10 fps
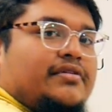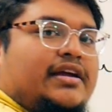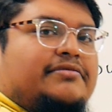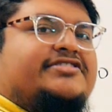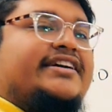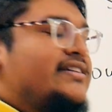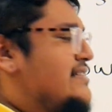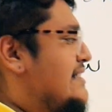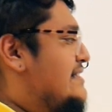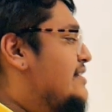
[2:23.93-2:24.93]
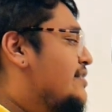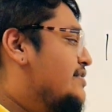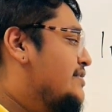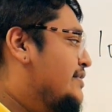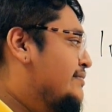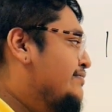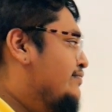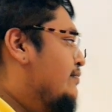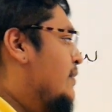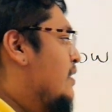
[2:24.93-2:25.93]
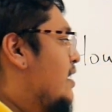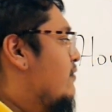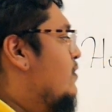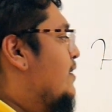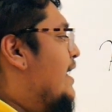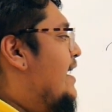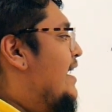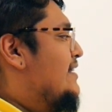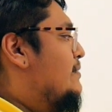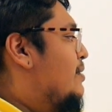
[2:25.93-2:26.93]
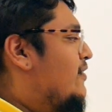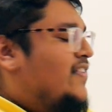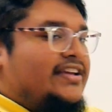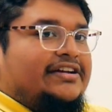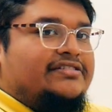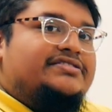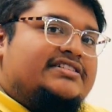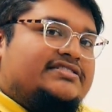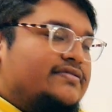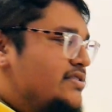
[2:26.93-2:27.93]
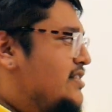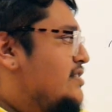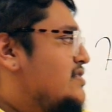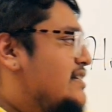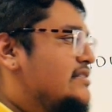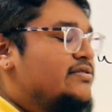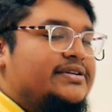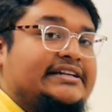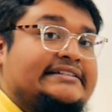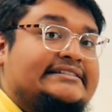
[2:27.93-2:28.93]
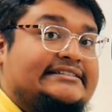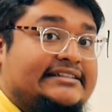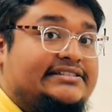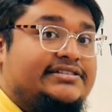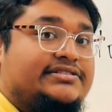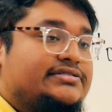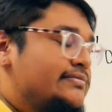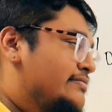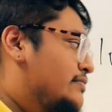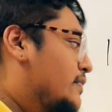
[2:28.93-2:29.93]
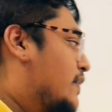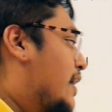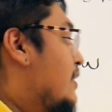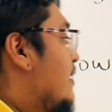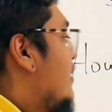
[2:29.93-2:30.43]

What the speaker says: Give or take, 6 years. If we look at it as a perfect year, 2014, 2020, 6 years, okay?